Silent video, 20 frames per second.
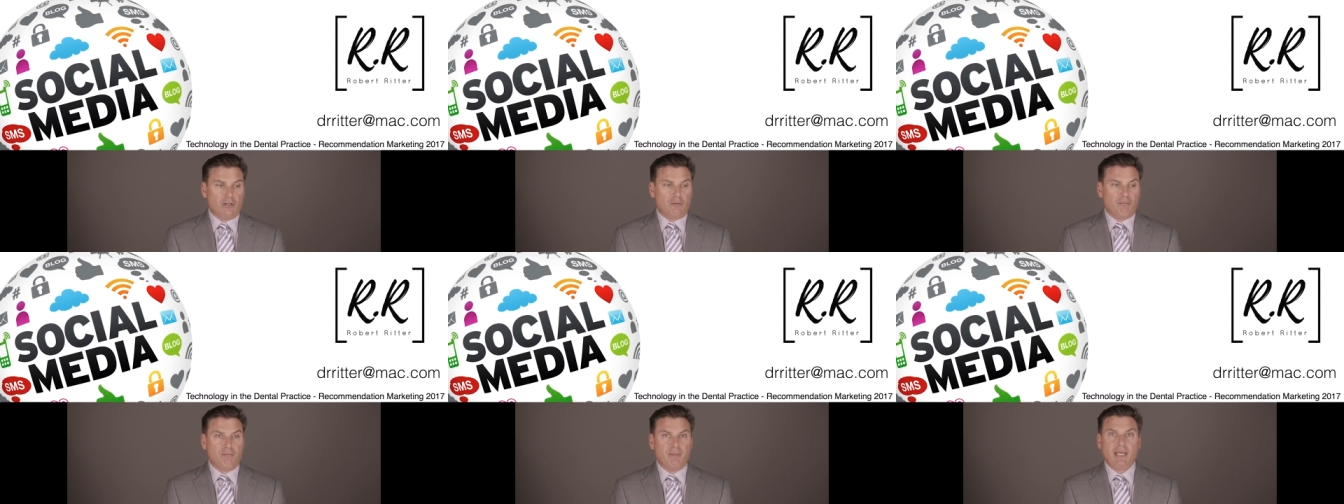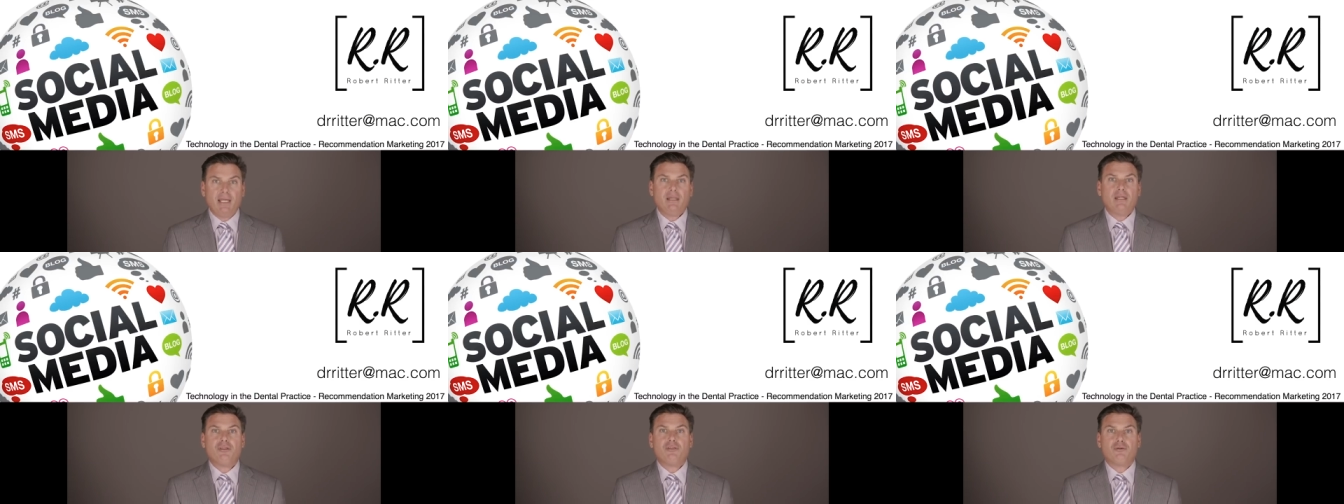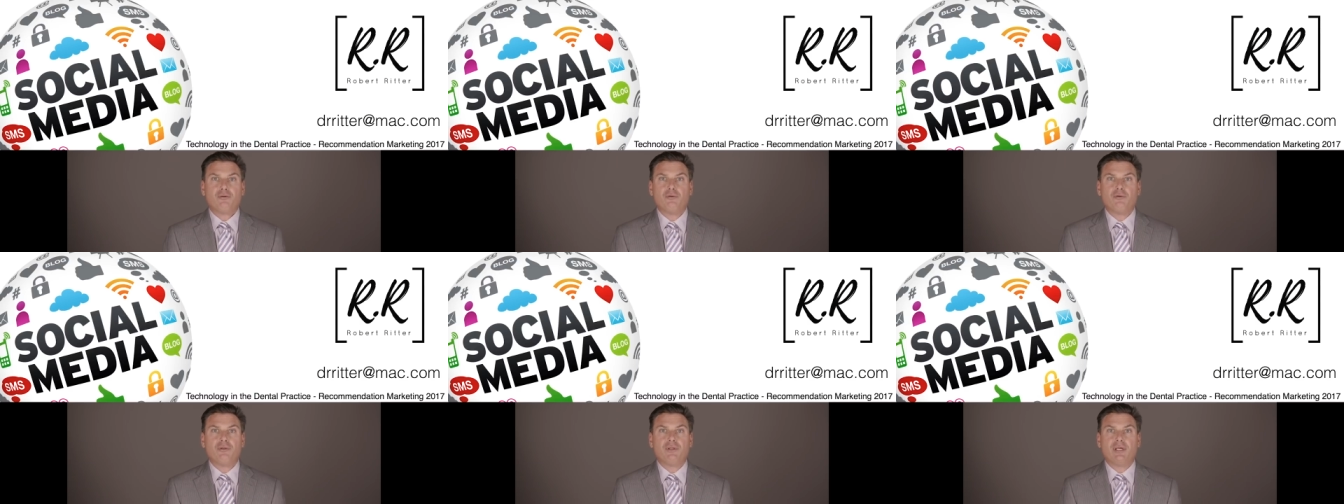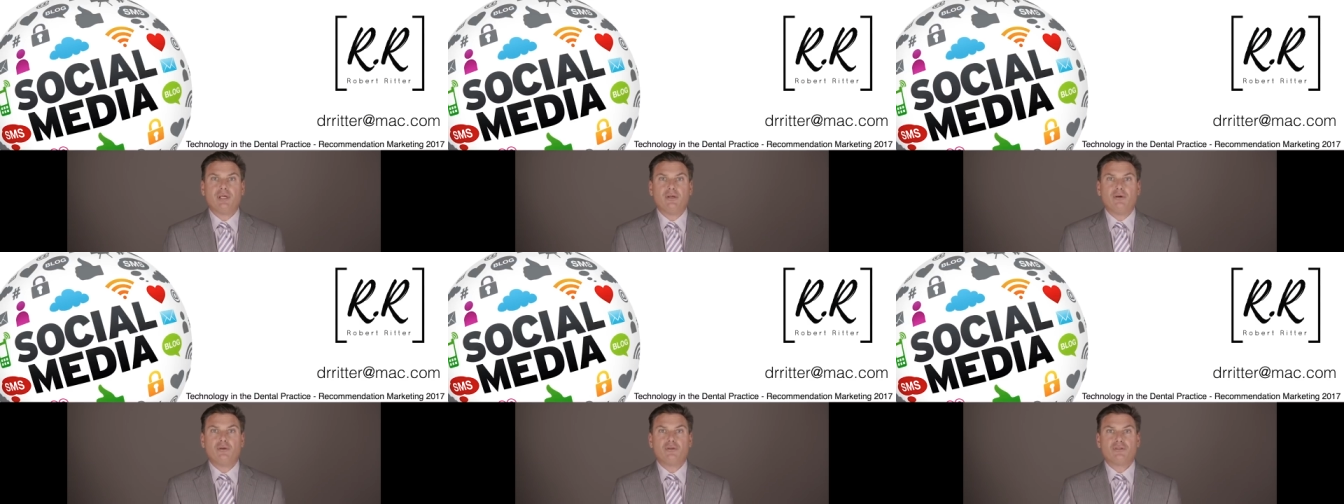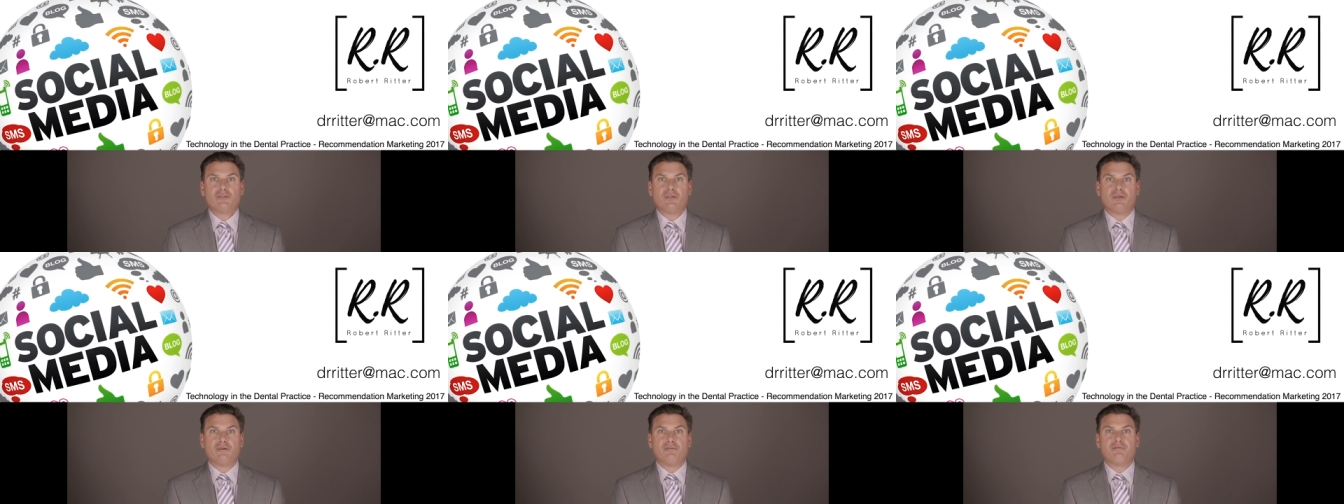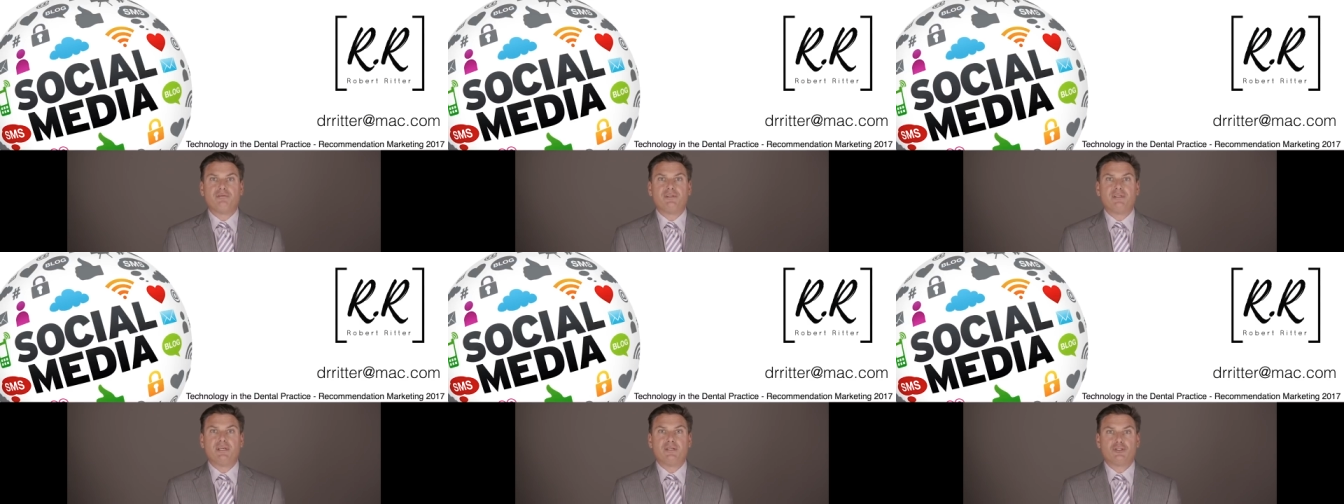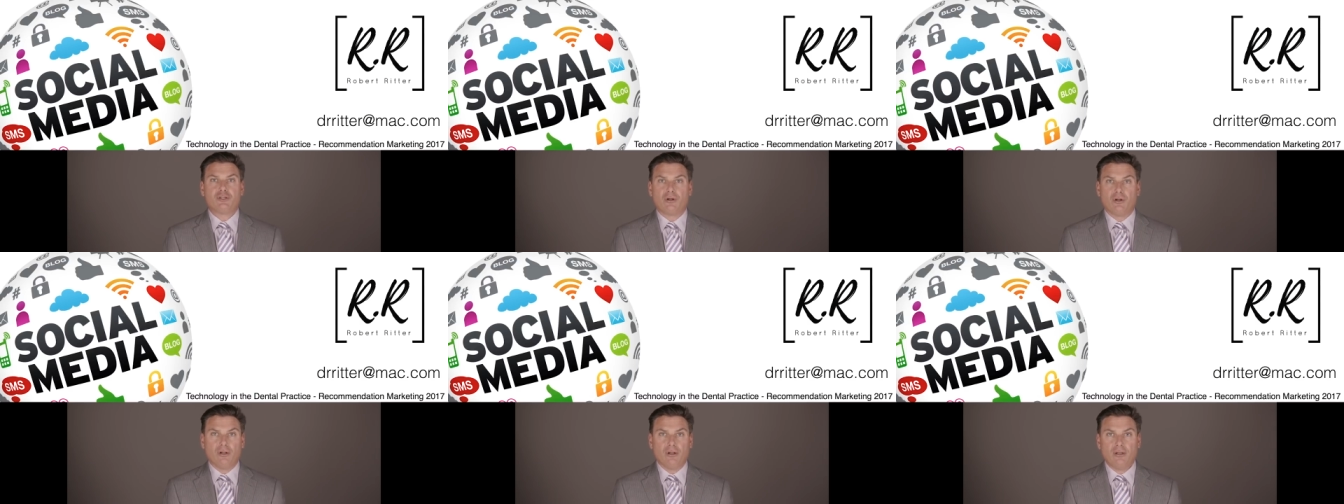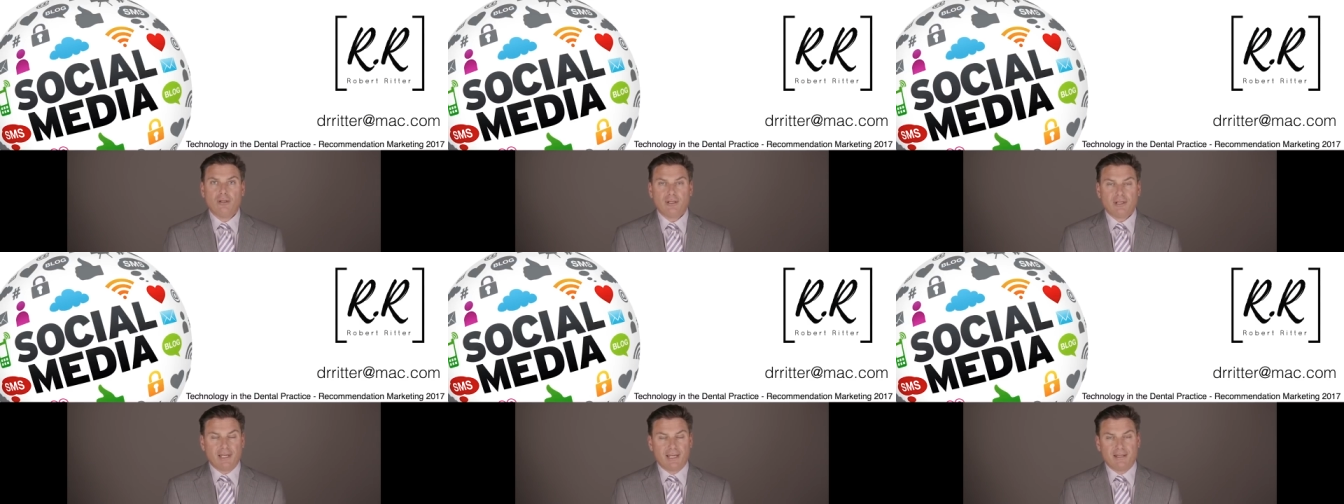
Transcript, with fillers: mainly through the use of digital